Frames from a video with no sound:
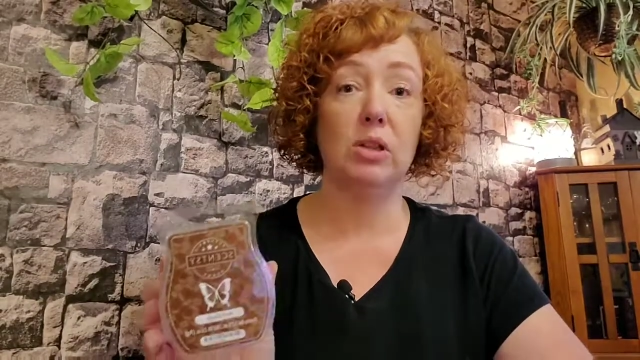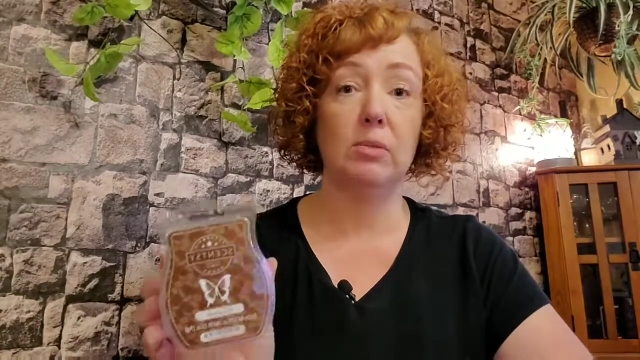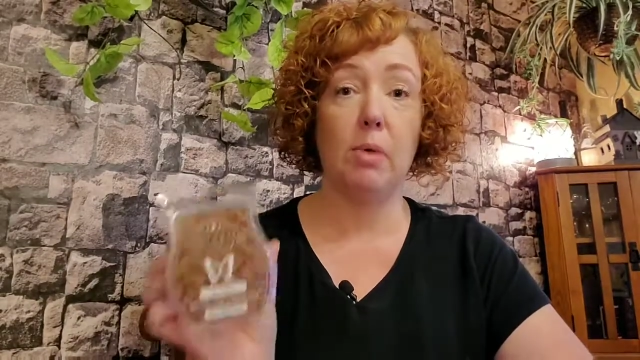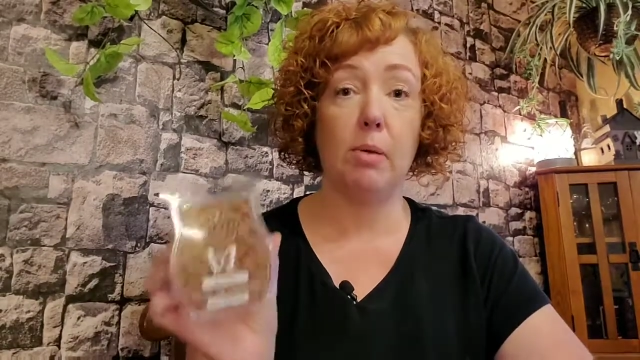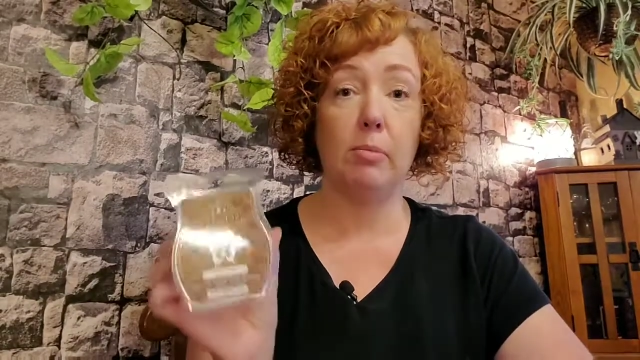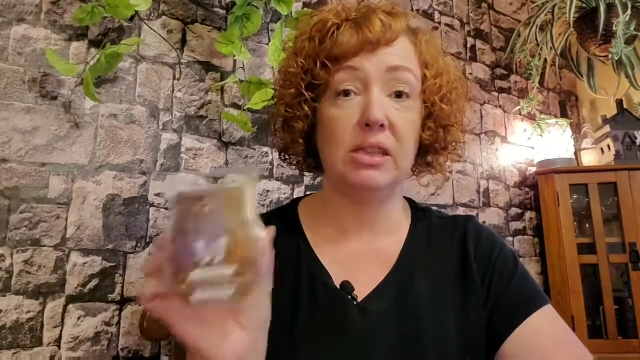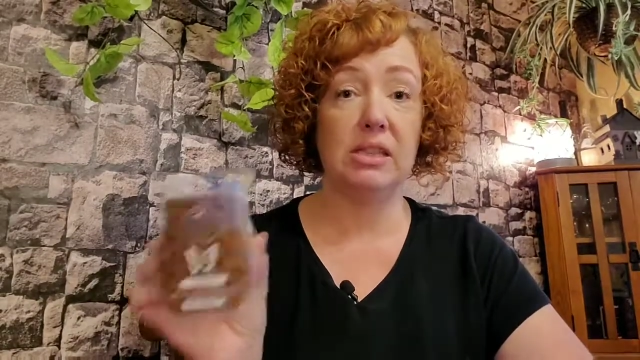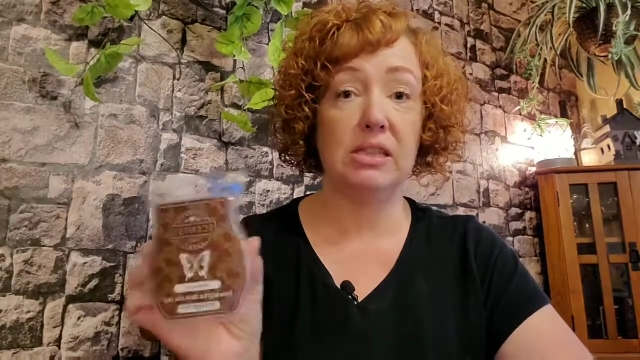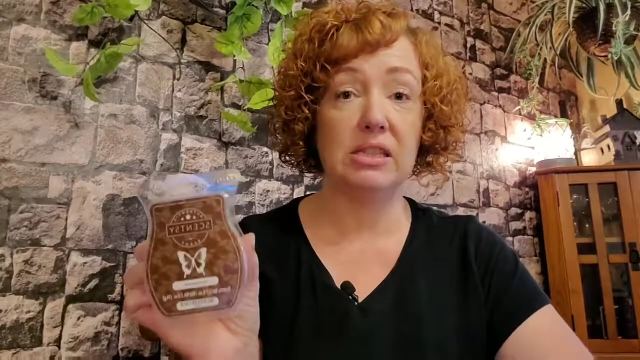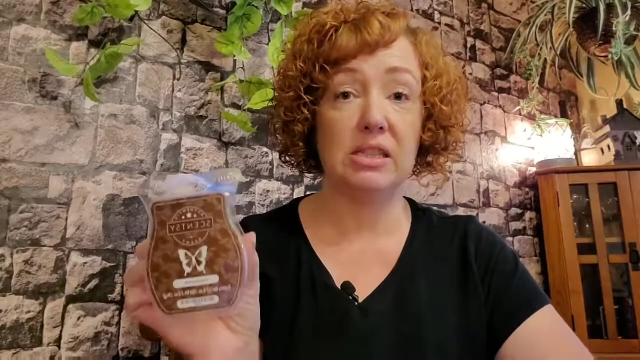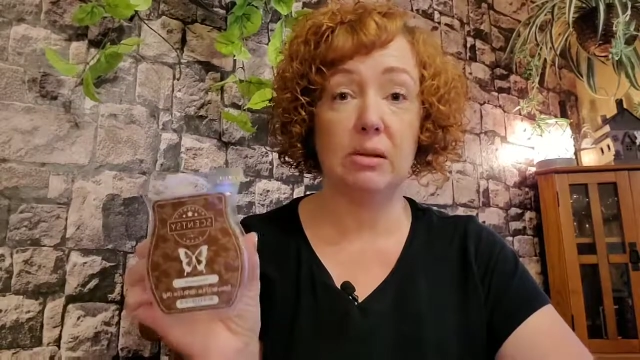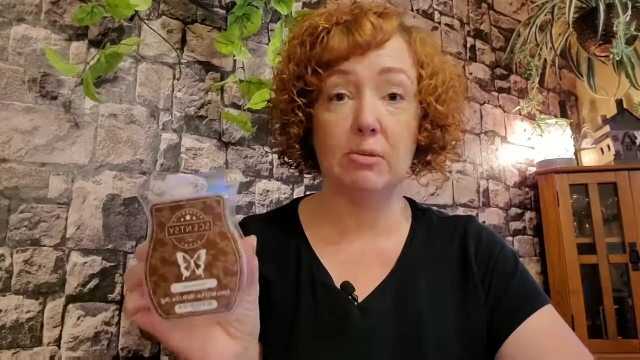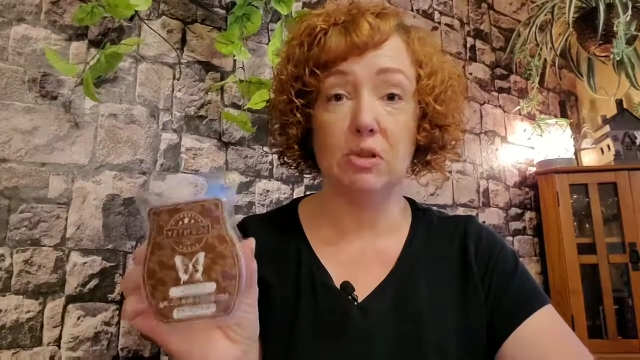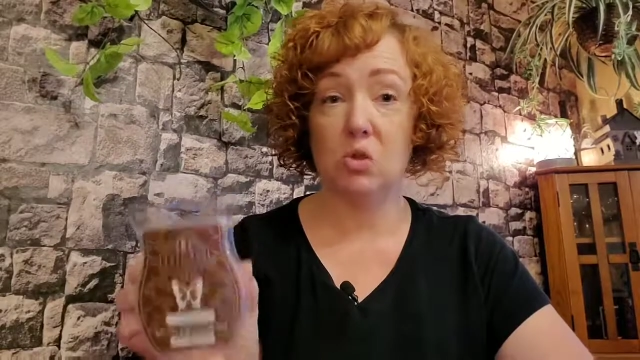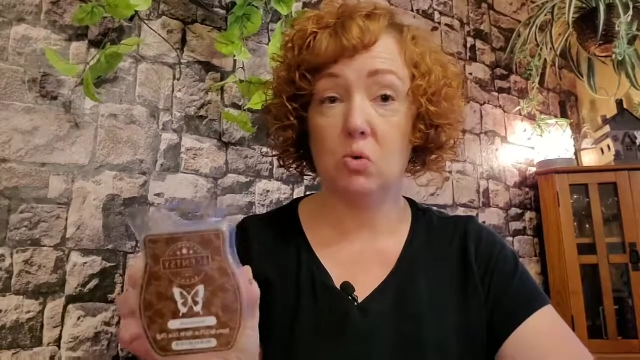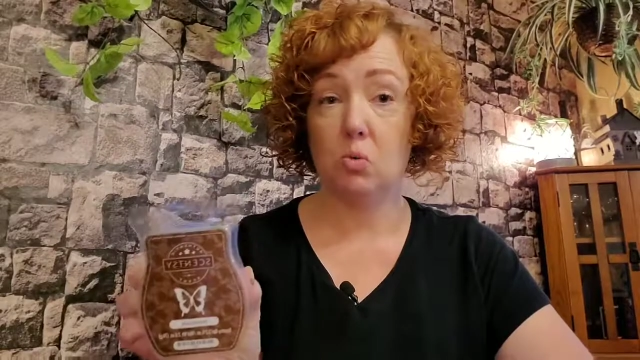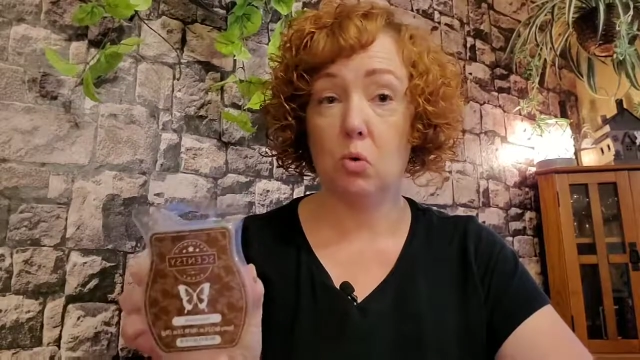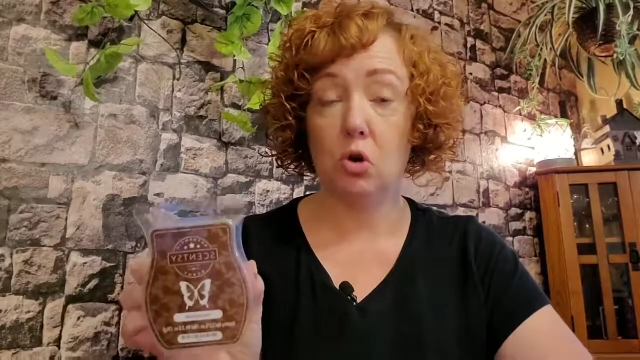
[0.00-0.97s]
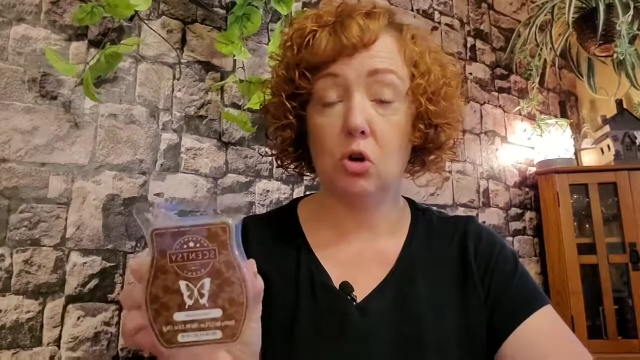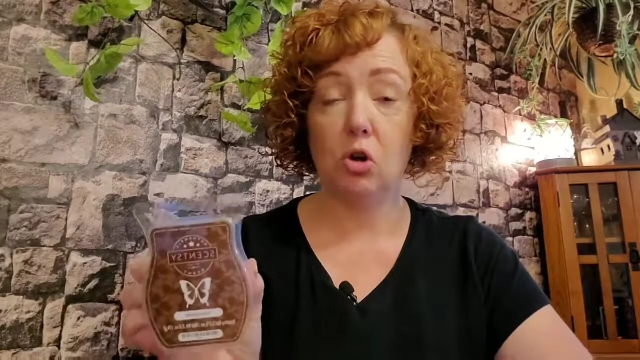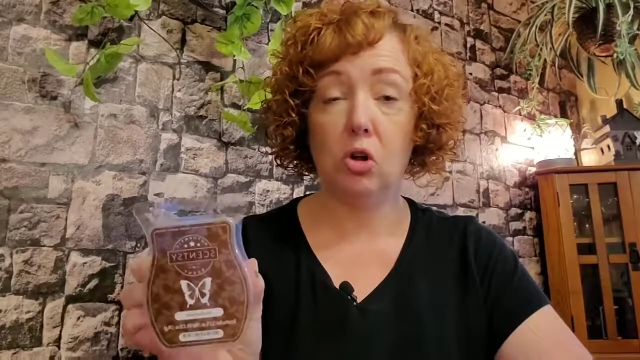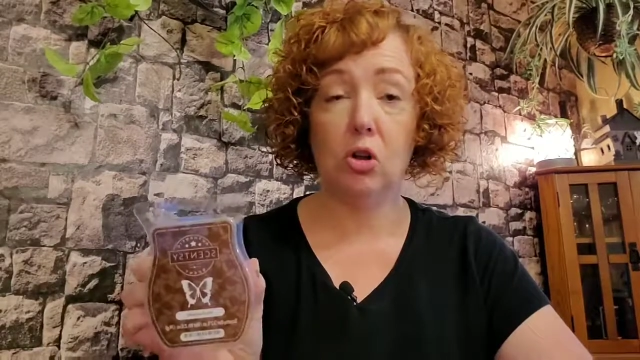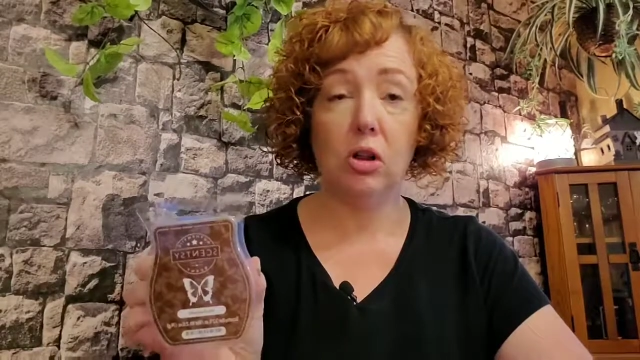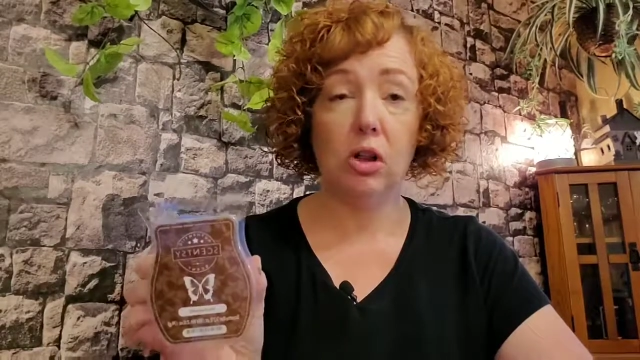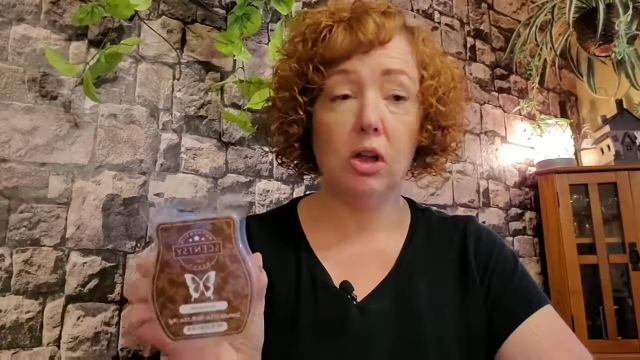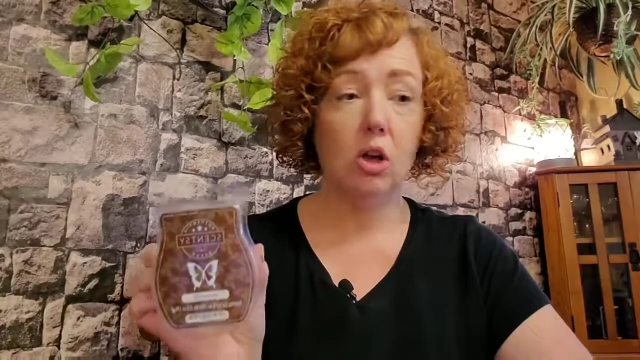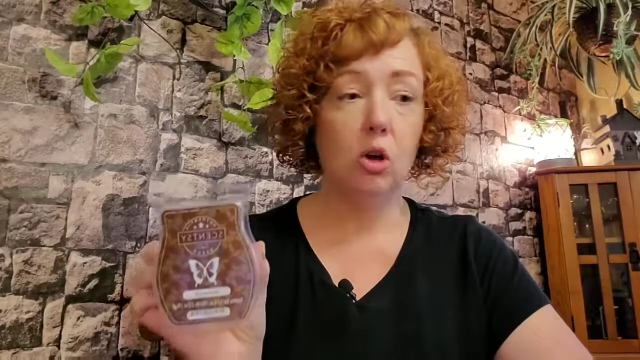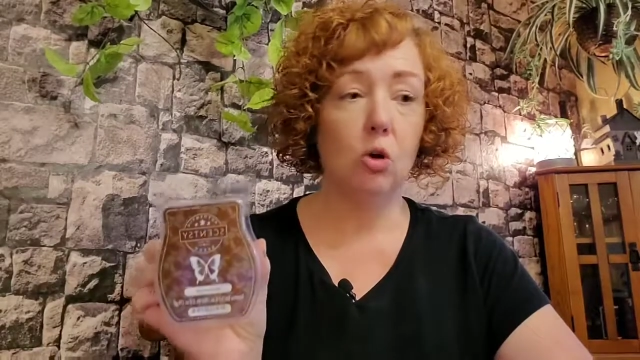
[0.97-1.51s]
with pumpkin cinnamon
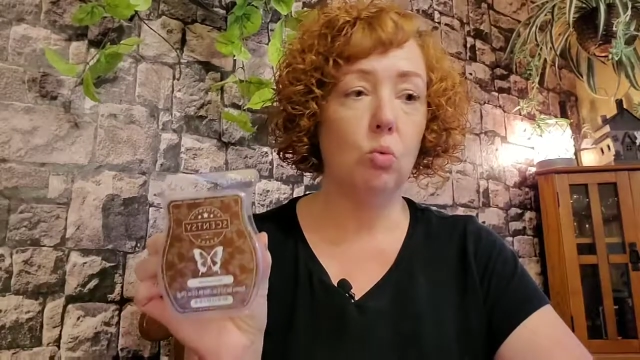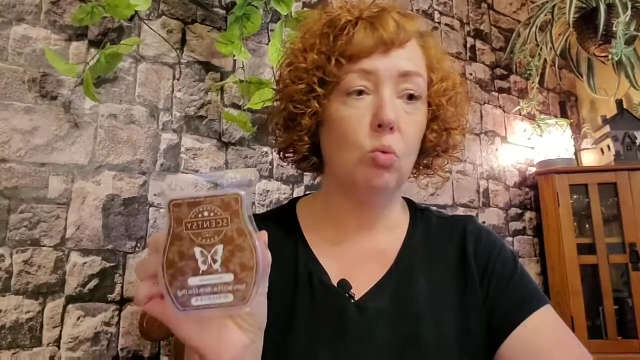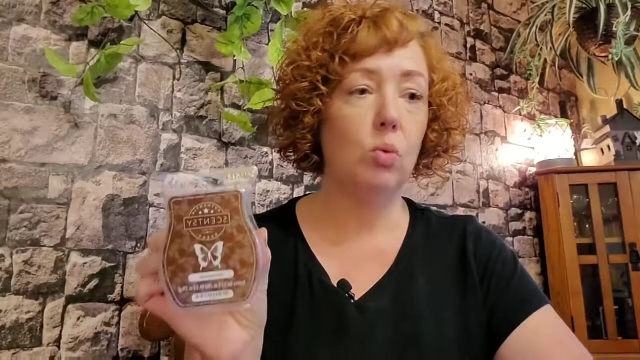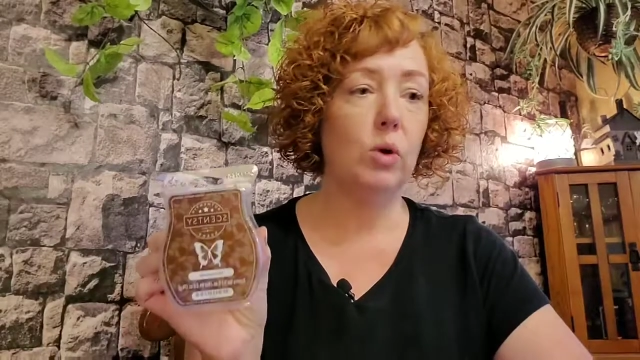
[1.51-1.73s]
swirl,